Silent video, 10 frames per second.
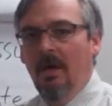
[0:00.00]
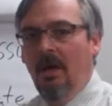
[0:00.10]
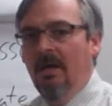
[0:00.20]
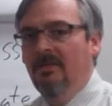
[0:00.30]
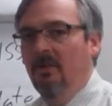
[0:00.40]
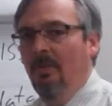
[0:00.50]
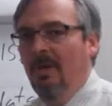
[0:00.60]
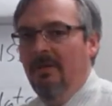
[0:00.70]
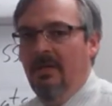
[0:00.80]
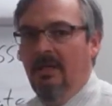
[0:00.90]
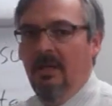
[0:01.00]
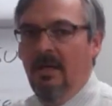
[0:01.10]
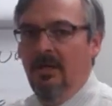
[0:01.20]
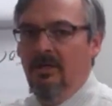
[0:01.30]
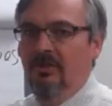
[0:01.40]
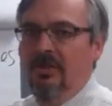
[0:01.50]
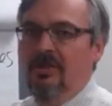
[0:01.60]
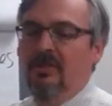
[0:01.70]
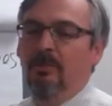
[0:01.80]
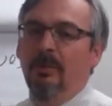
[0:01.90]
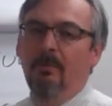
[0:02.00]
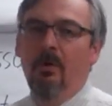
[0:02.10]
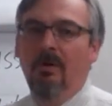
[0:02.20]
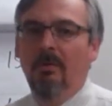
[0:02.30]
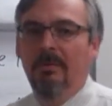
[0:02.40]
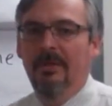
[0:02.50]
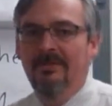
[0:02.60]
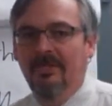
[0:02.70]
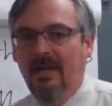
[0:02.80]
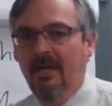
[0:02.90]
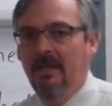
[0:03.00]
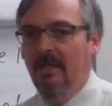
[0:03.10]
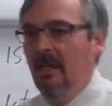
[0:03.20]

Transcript: All right, so what are the issues that the Supreme Court will be deciding?